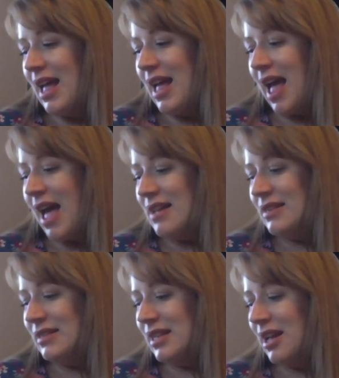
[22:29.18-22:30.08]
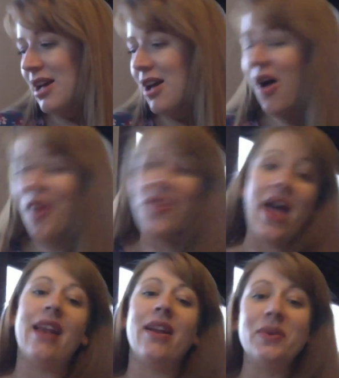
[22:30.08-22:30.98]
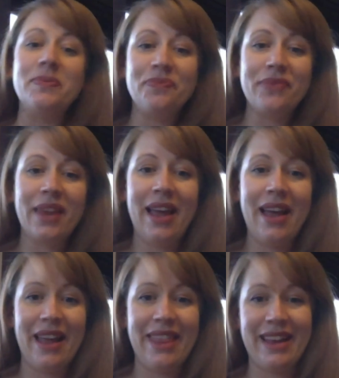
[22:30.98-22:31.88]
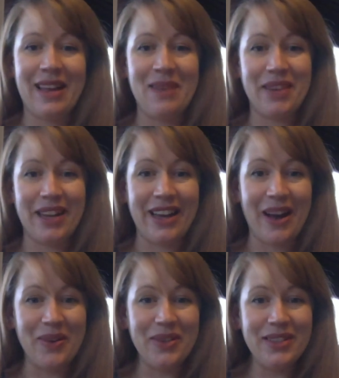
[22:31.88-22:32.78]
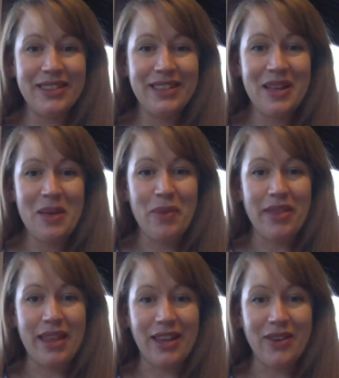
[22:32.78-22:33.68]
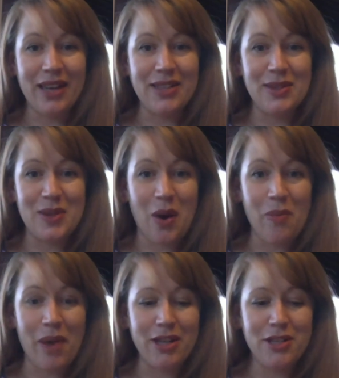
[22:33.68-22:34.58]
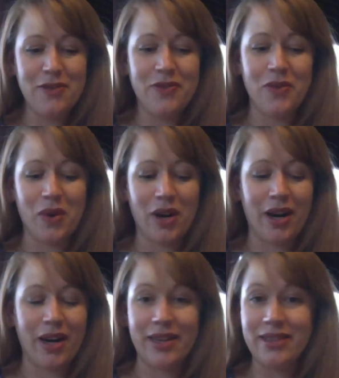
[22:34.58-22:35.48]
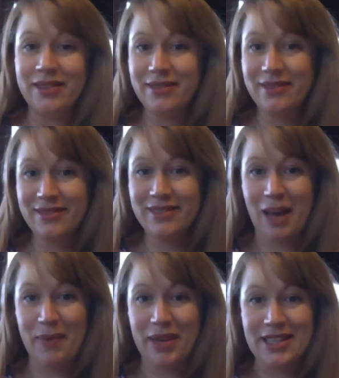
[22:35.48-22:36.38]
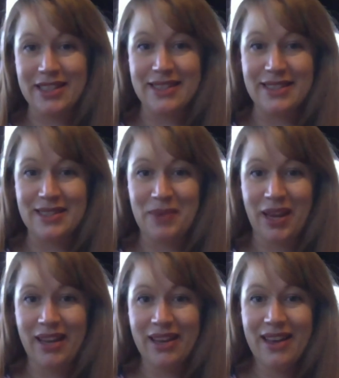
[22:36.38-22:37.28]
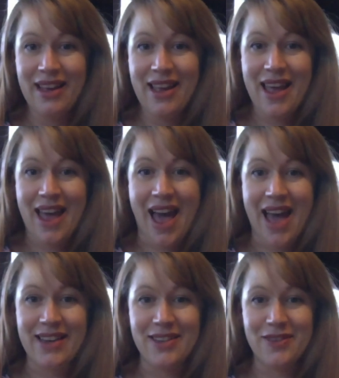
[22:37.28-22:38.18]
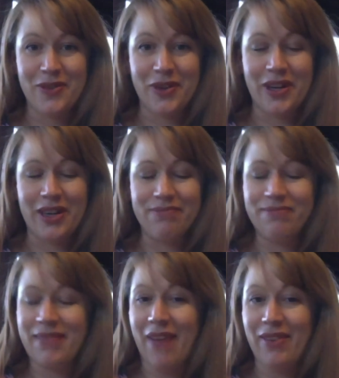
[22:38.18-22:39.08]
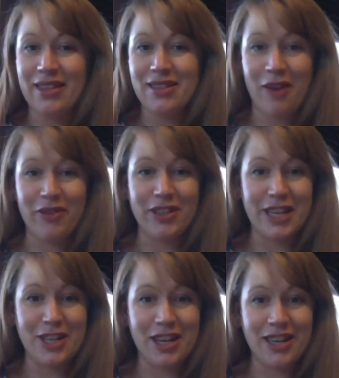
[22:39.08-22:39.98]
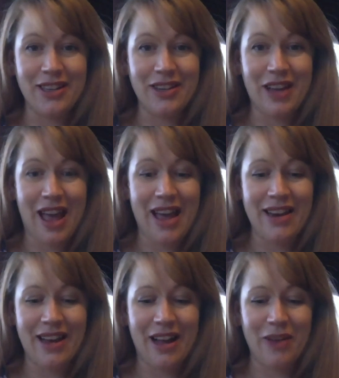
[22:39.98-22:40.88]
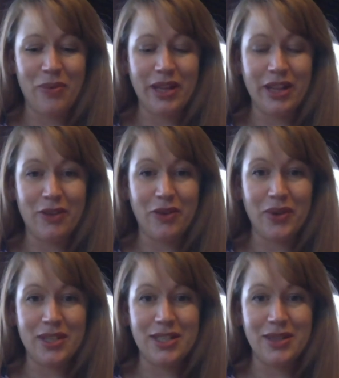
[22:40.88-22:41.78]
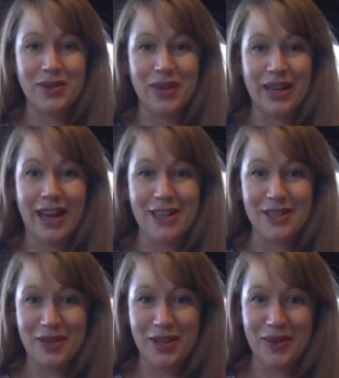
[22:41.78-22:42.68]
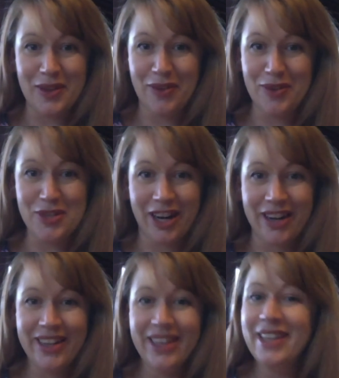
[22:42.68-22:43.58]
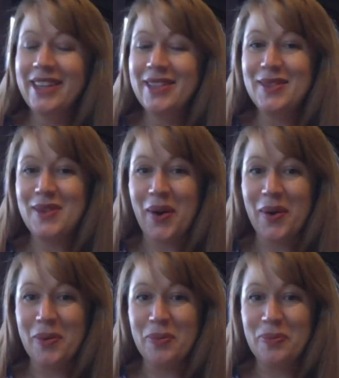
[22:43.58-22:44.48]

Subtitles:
And on that note, I think I'm going to go. But thank you guys so much for coming to listen to me and for having this conversation. And I really look forward to engaging with you in the future. So